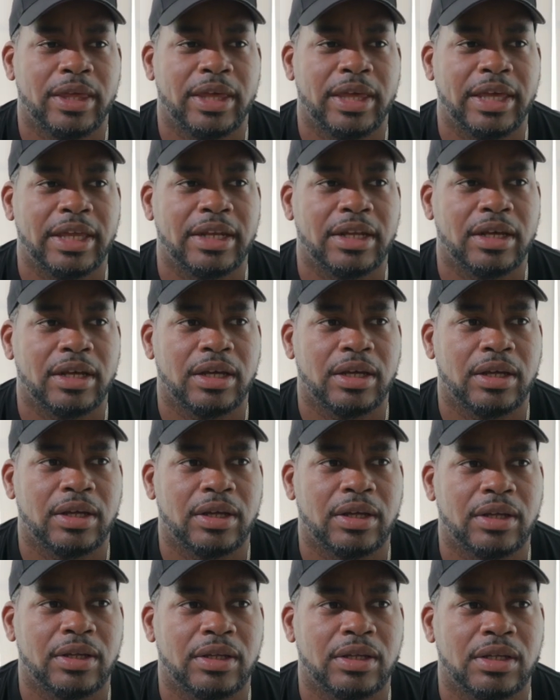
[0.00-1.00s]
and
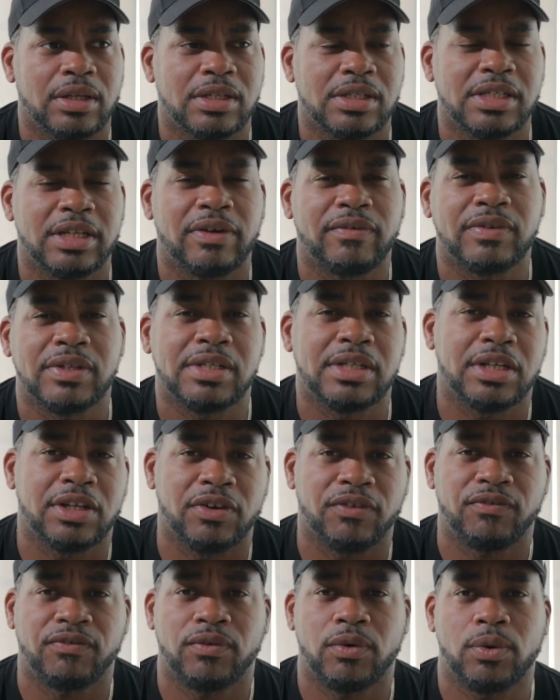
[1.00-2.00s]
the 17
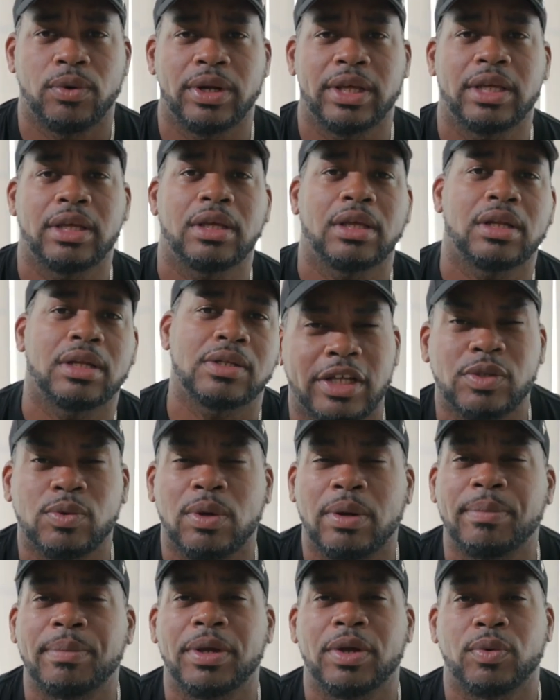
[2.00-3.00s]
to 40. That's
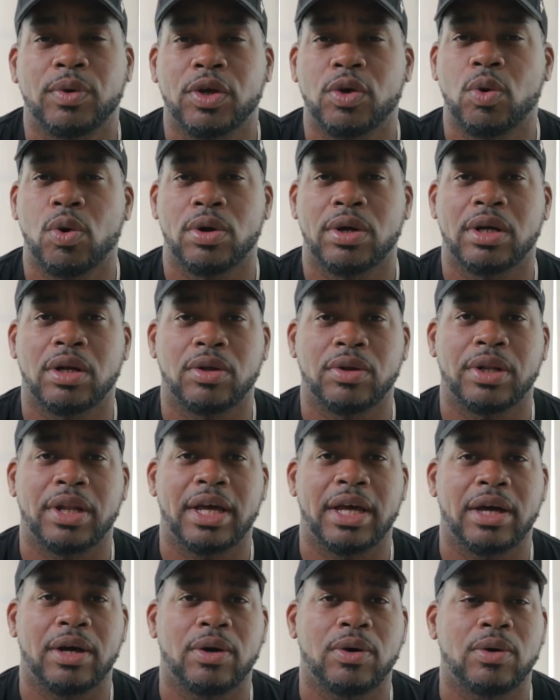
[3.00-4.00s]
what I'm being recorded on
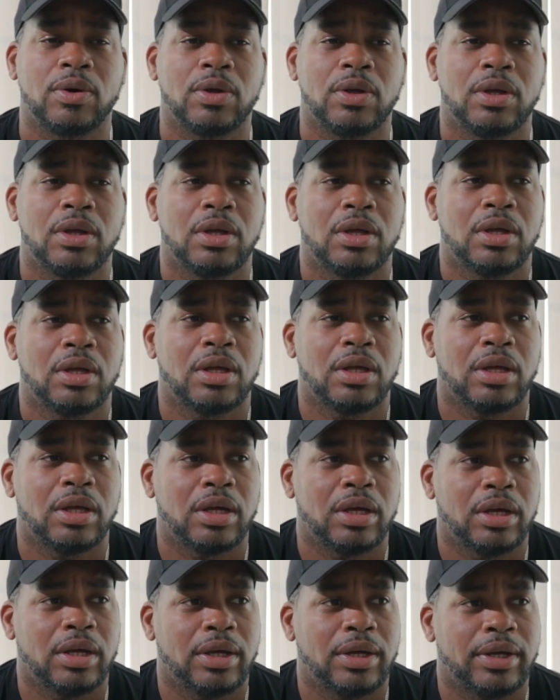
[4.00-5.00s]
now.
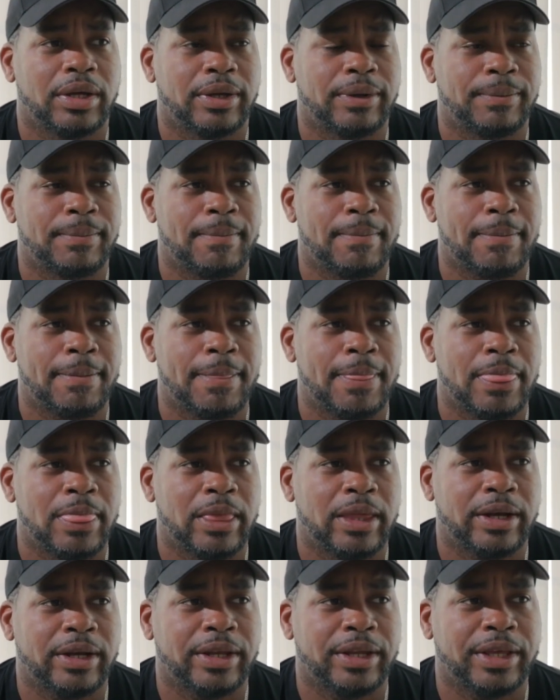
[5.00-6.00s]

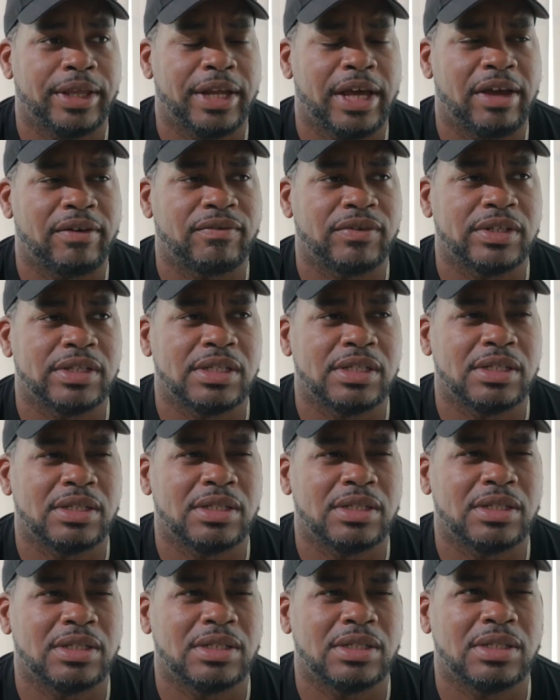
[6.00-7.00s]
And I have a
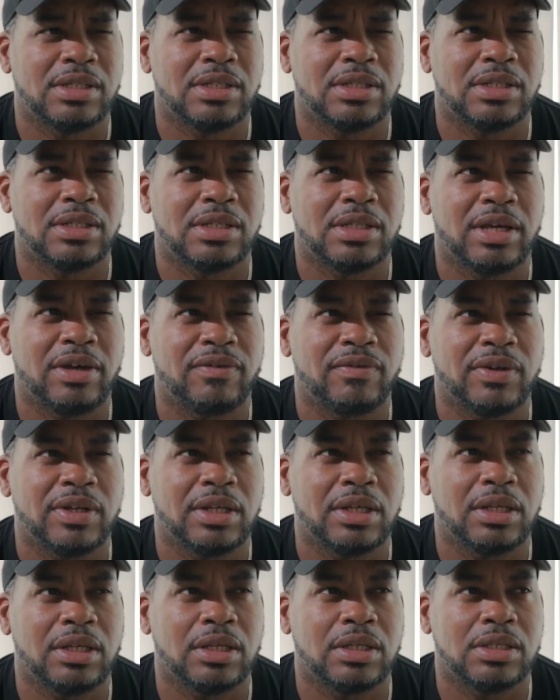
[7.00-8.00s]

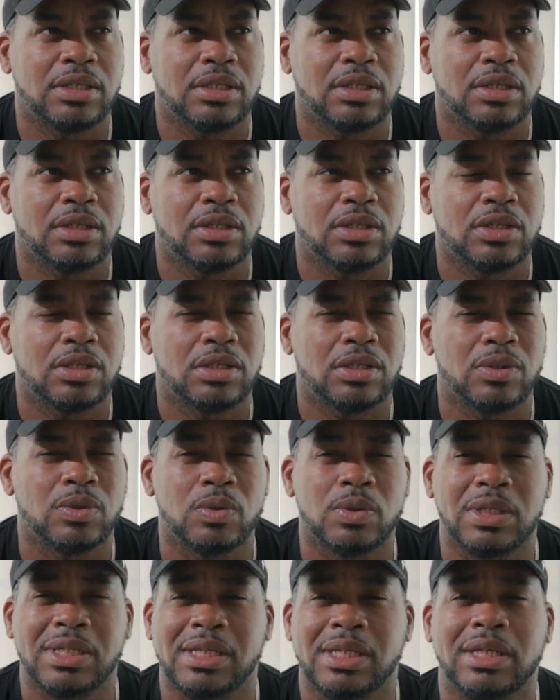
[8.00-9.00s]
70 to
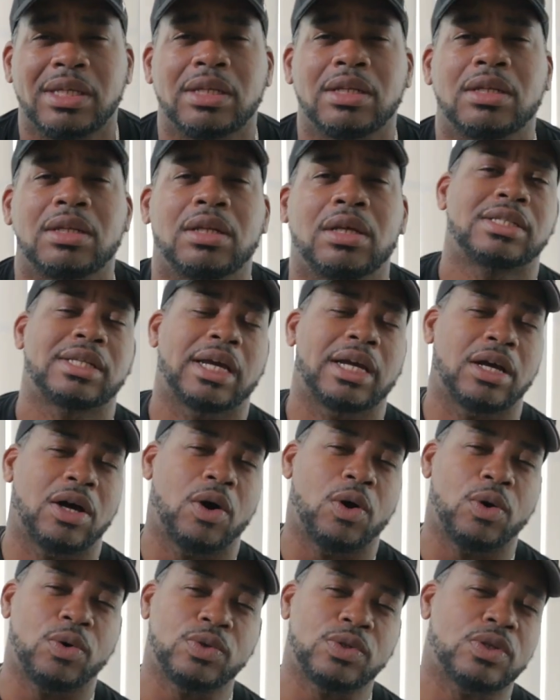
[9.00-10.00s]
210. It's like an
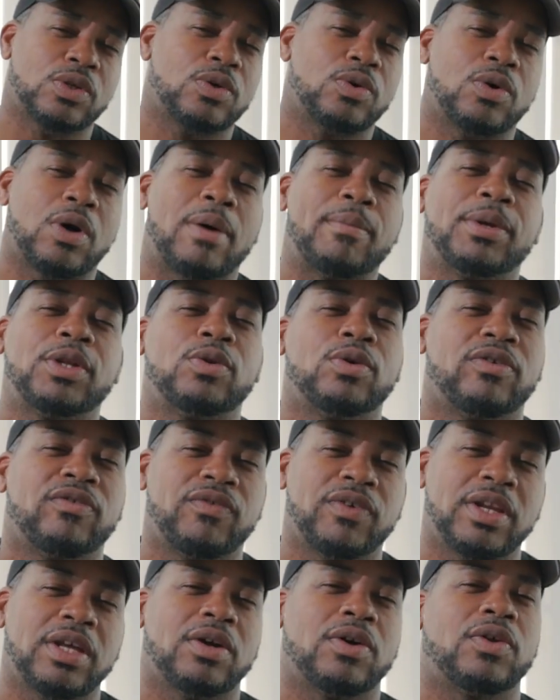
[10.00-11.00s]
old school. I'm gonna do a
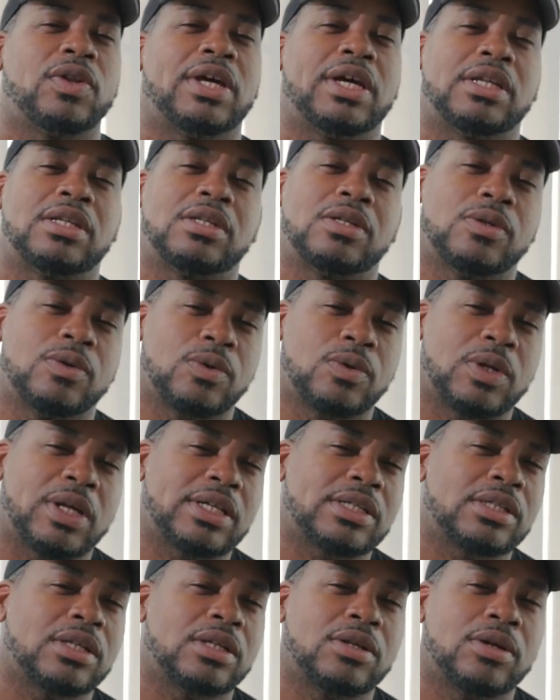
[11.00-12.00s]
video on that too.
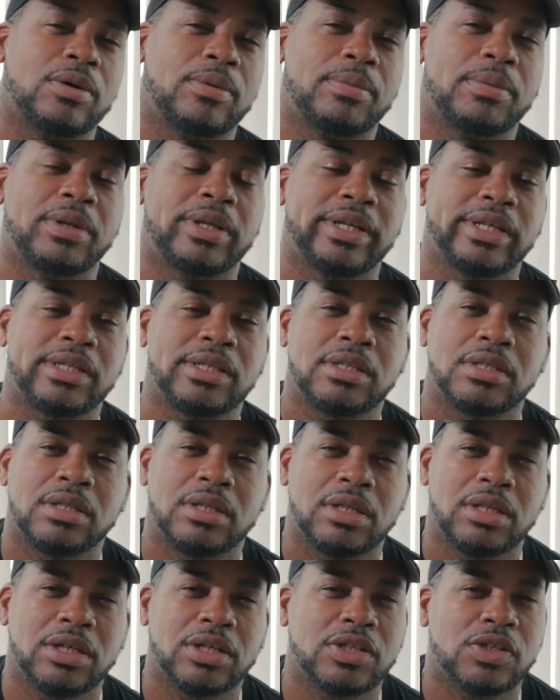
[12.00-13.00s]
That's a dope lens.
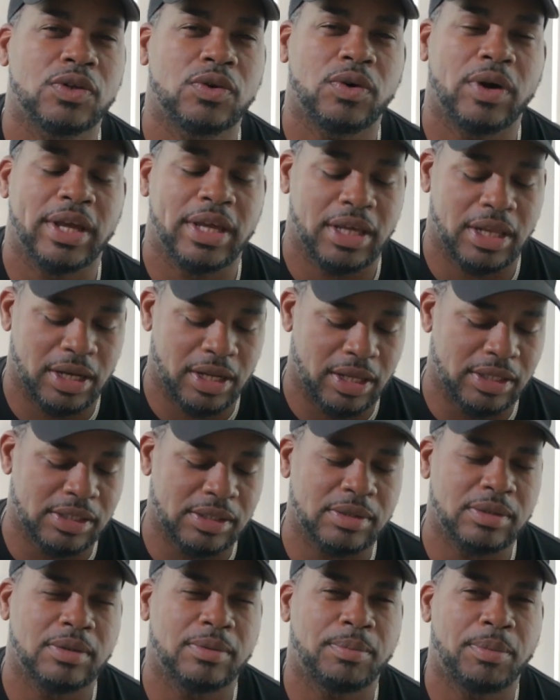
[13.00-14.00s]
It looks great.
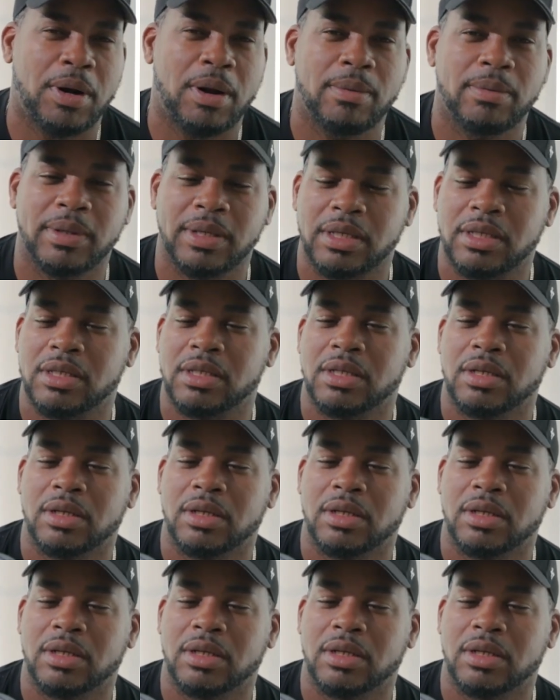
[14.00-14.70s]
It's probably